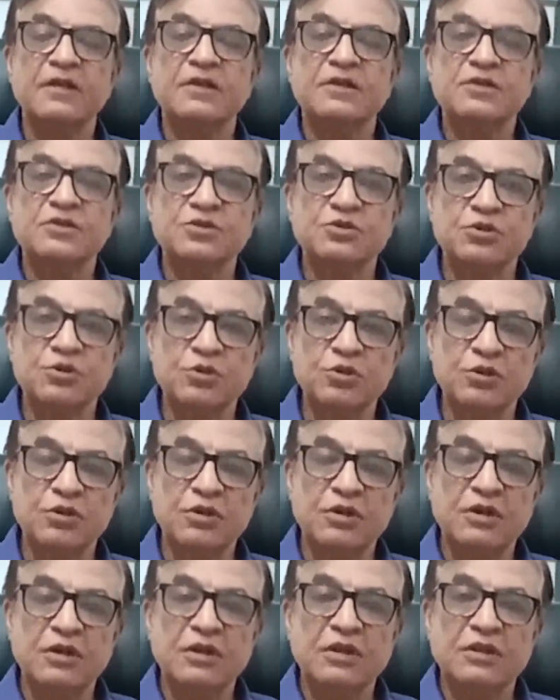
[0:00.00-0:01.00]
So
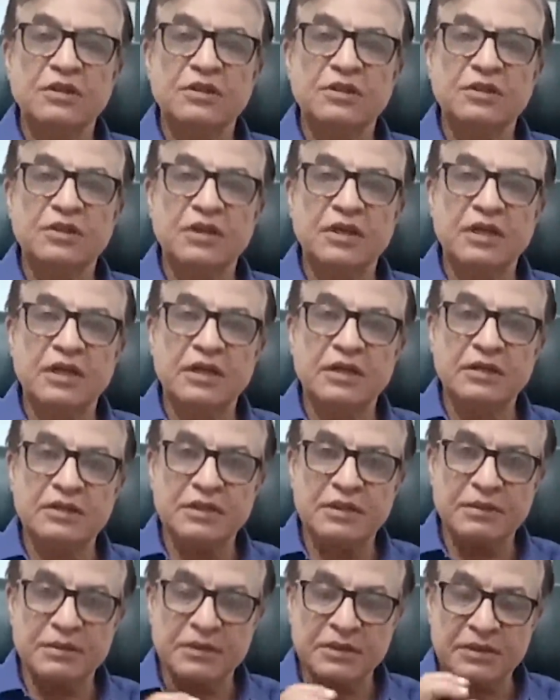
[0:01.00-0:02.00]
the,
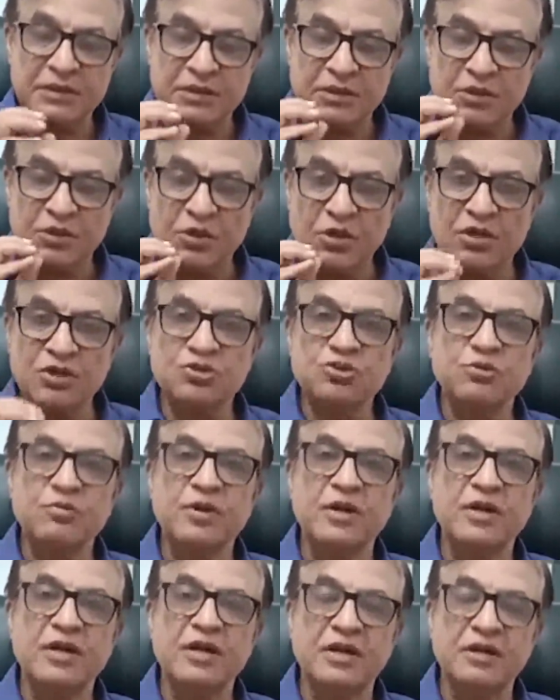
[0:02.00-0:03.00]
the cause should
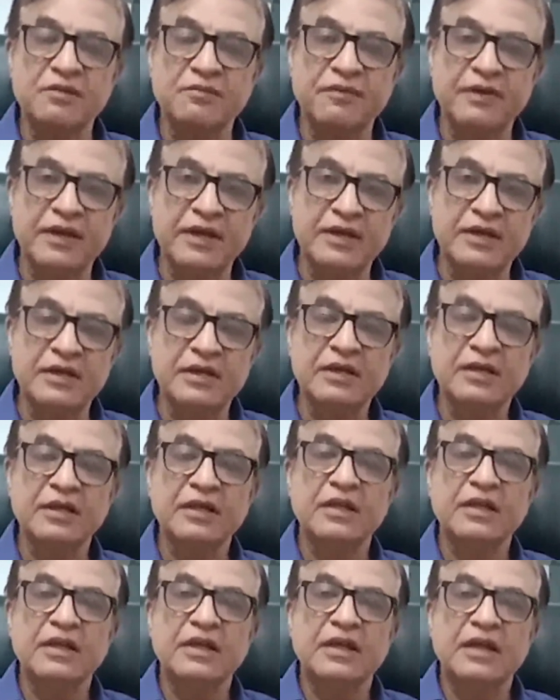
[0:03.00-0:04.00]
be identified,
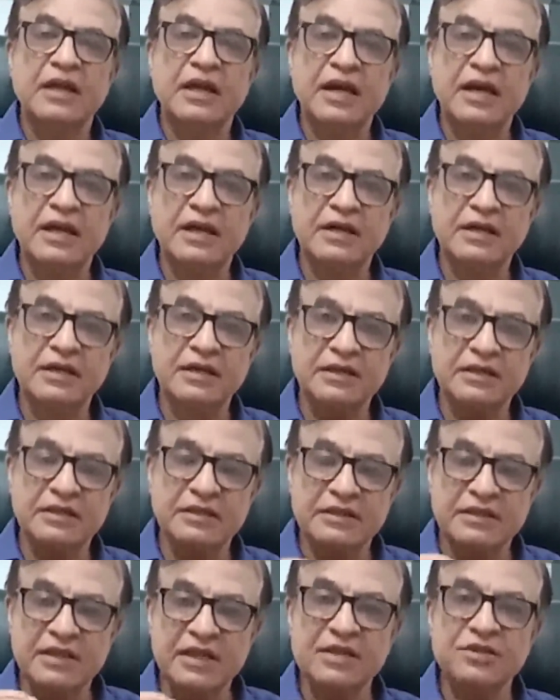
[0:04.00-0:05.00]
and
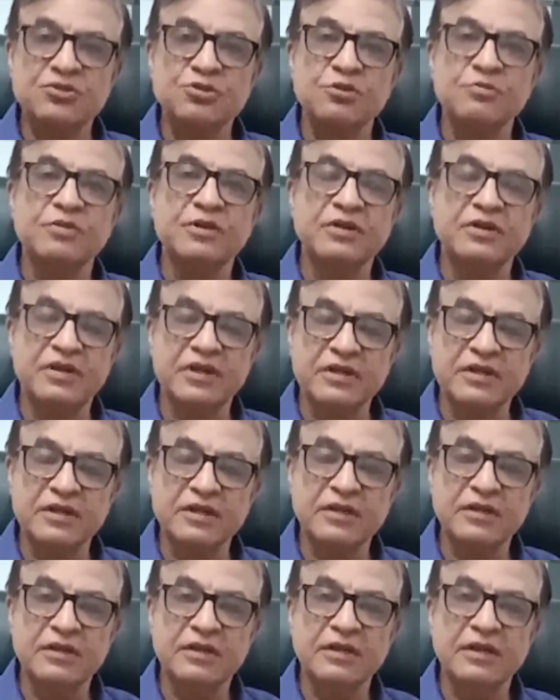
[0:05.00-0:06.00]
then should be treated.
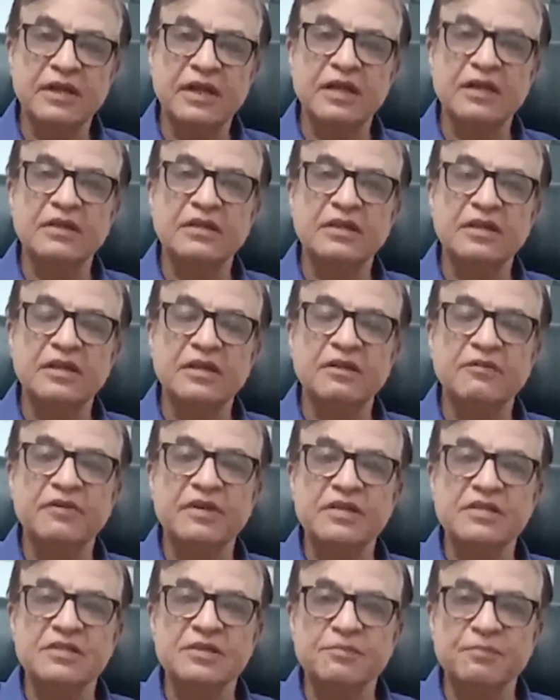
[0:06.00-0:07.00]
And there are very
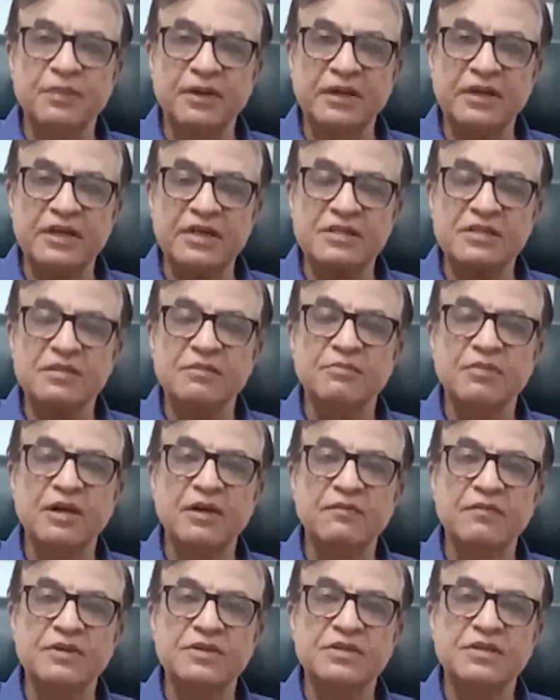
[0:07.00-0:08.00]
simple tests by
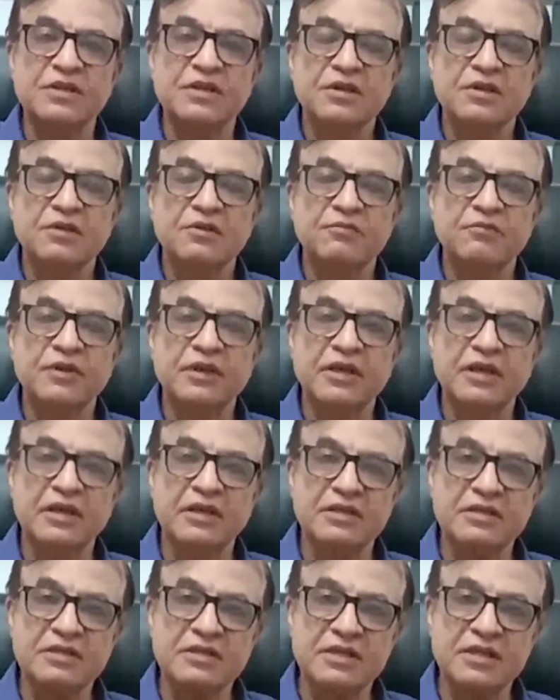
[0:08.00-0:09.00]
which we
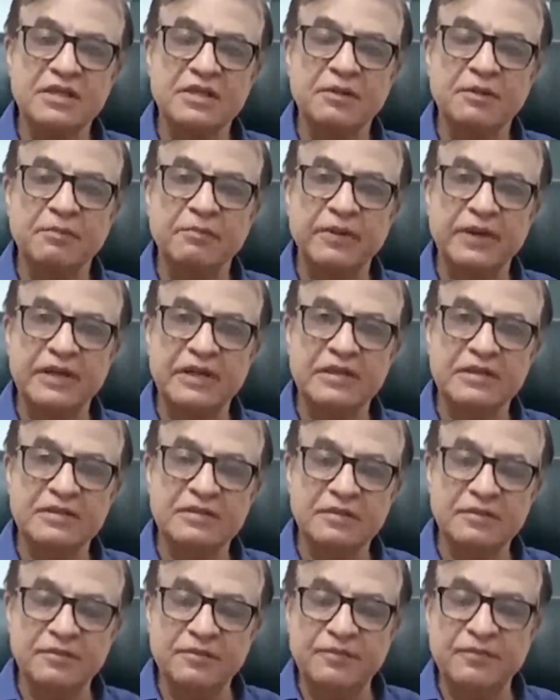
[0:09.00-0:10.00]
can see the piles
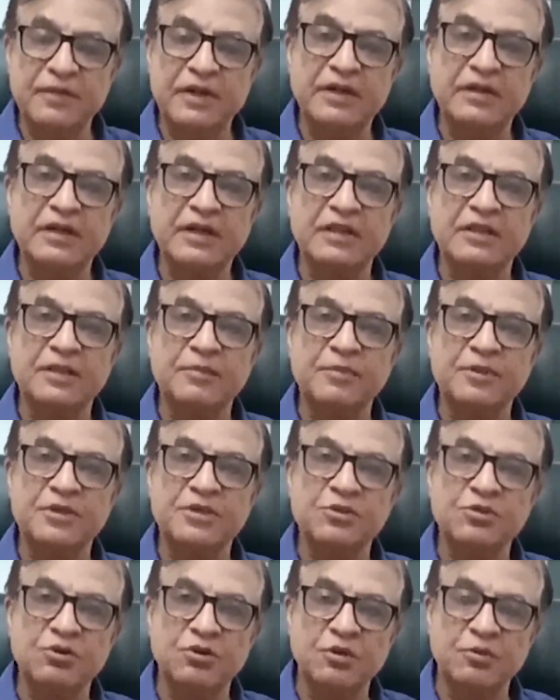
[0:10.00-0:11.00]
and tell the patient
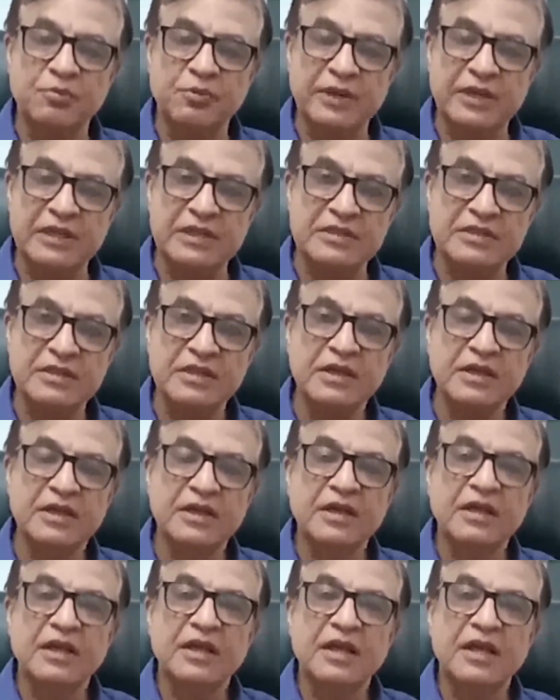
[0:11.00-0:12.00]
you got a piles.
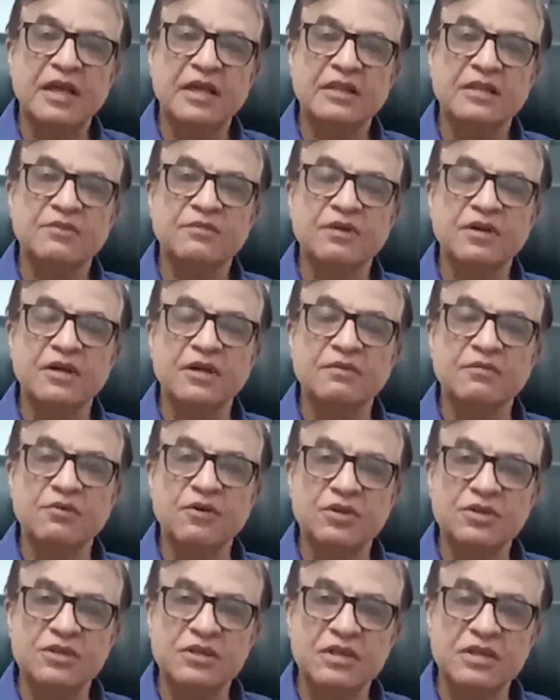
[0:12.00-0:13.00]
And the word of
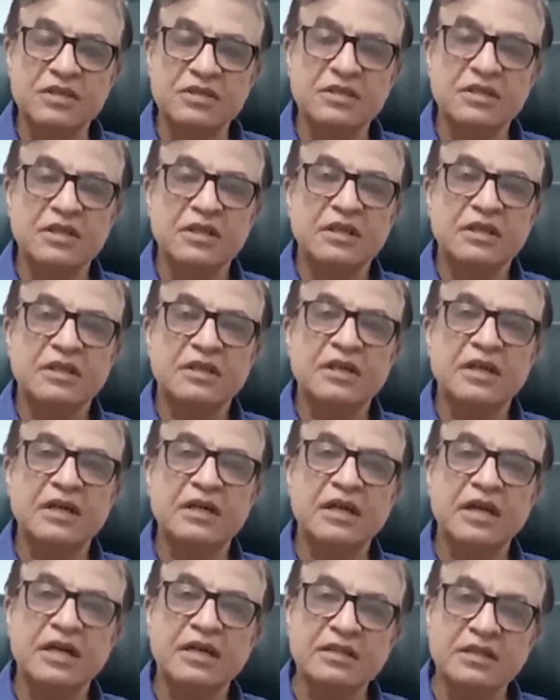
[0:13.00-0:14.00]
caution is
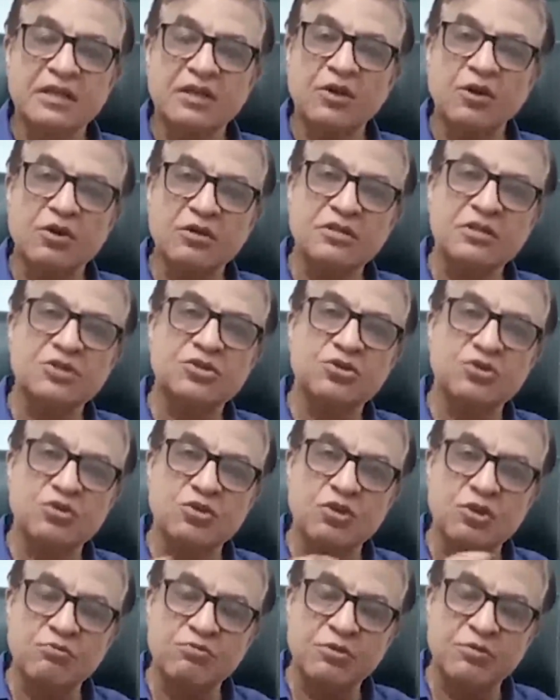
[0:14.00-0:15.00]
that other causes should
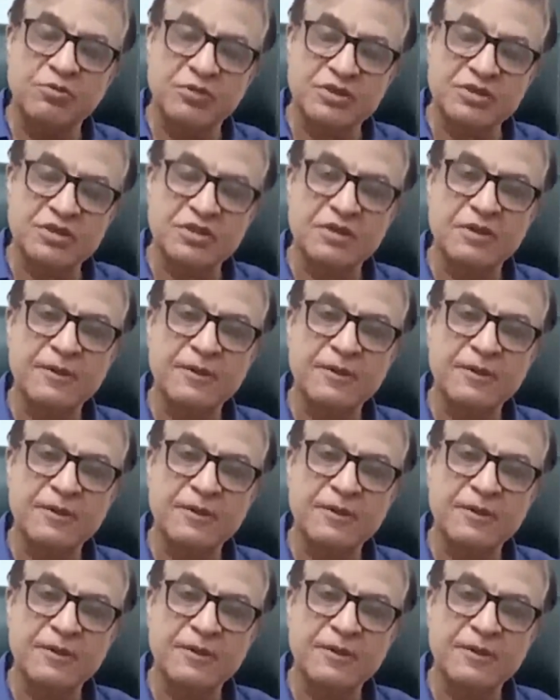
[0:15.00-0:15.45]
not be missed.